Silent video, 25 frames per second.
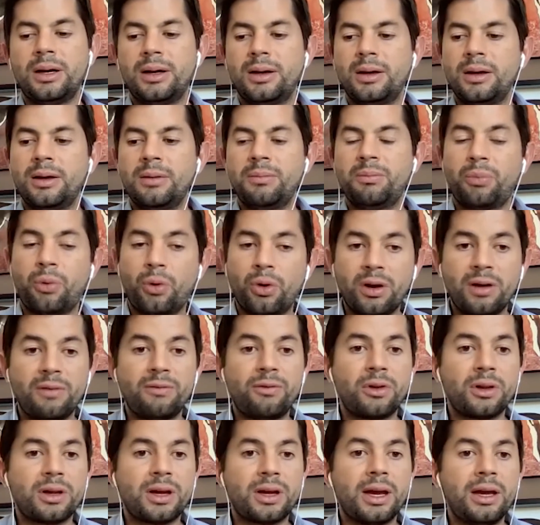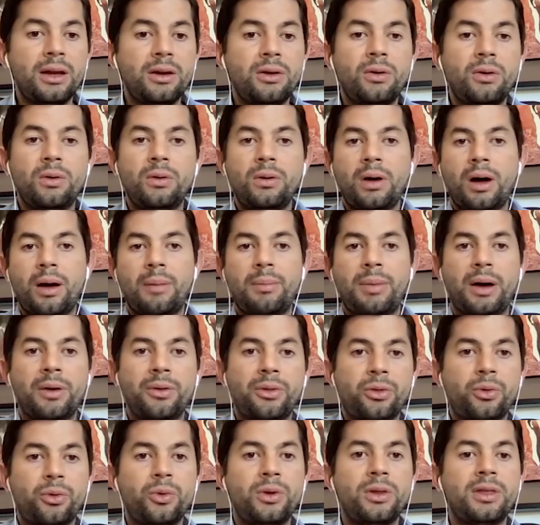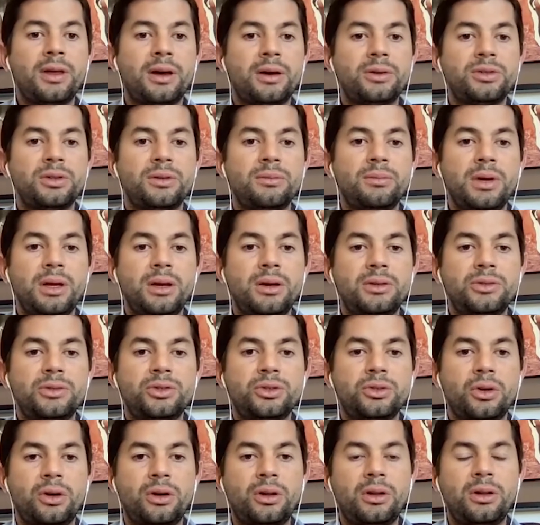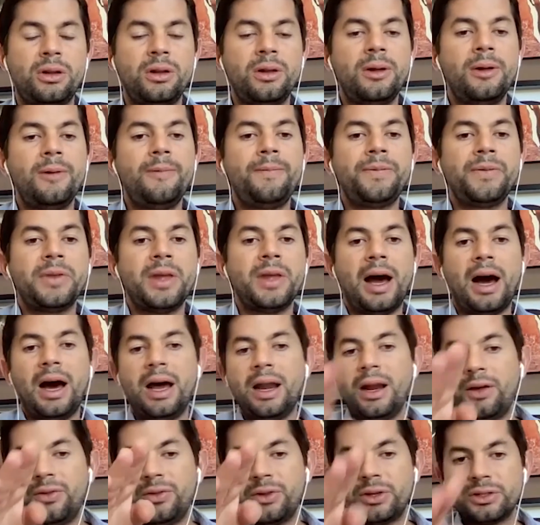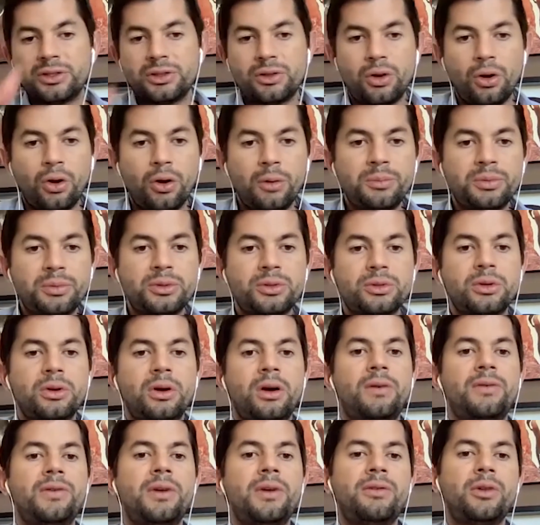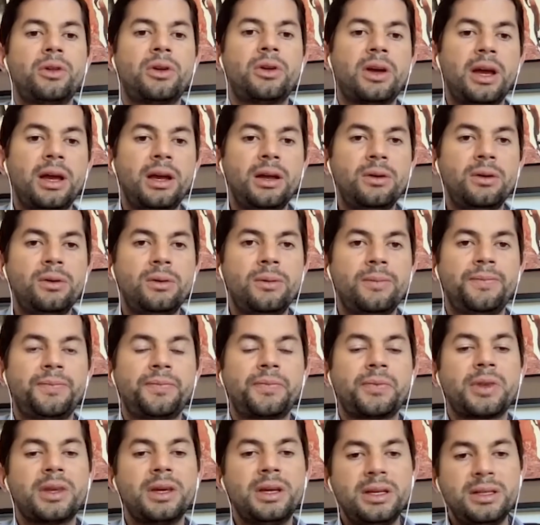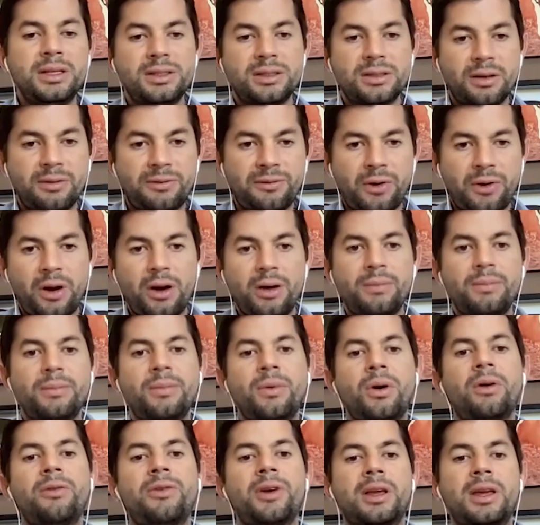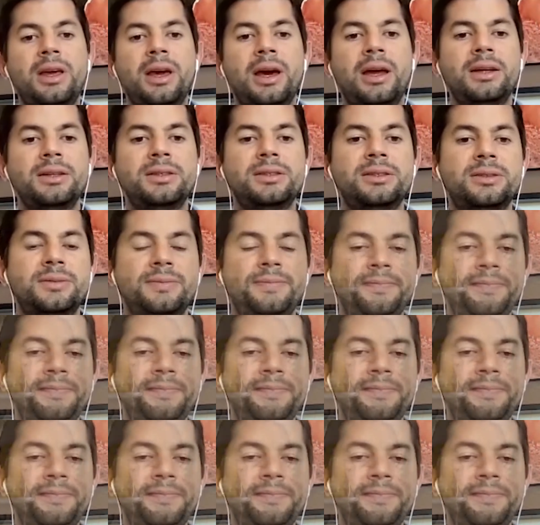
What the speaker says: important volcano, about 3,000 meters tall. And on the slopes of the volcano is the farm of Aquiares.